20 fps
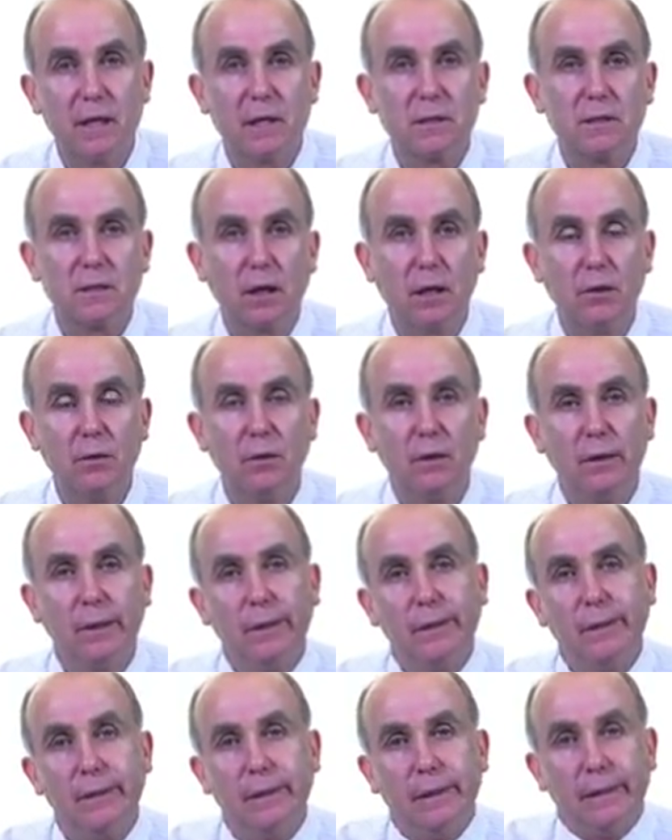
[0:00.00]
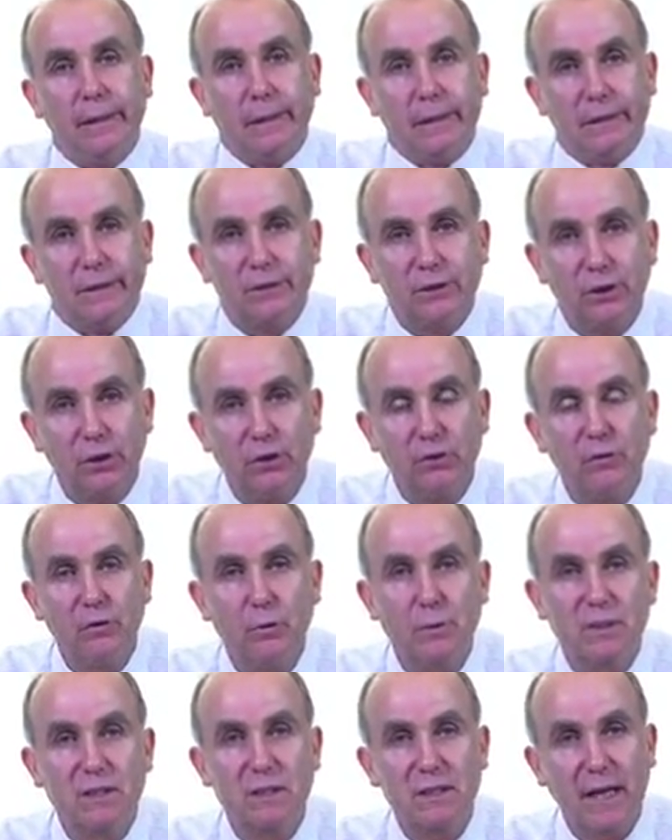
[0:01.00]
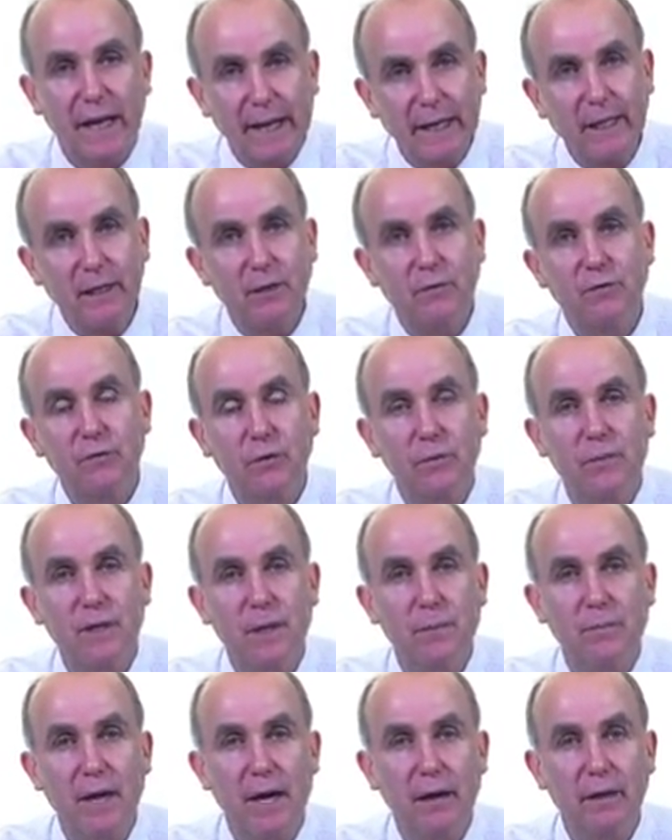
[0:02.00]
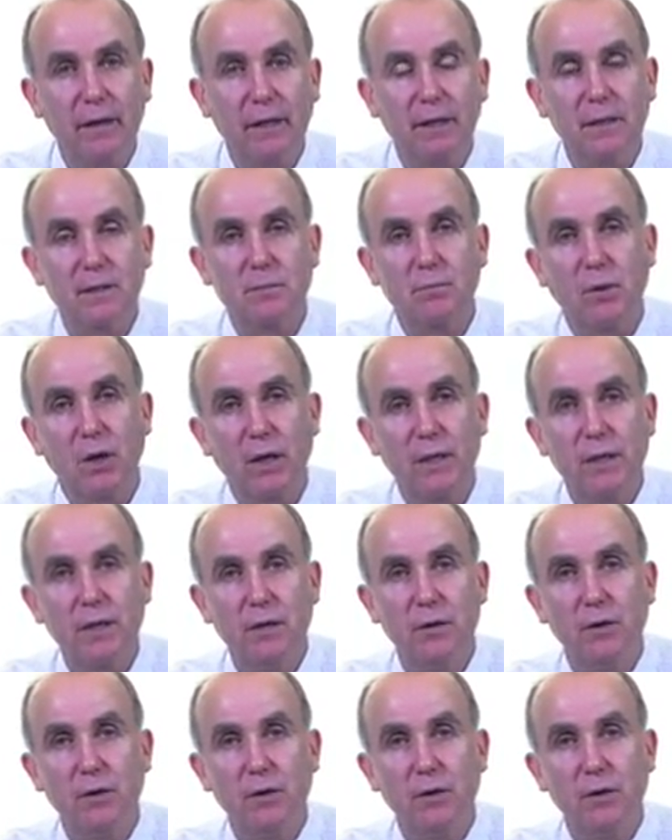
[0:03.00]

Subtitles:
So silver was taken from the Americas by the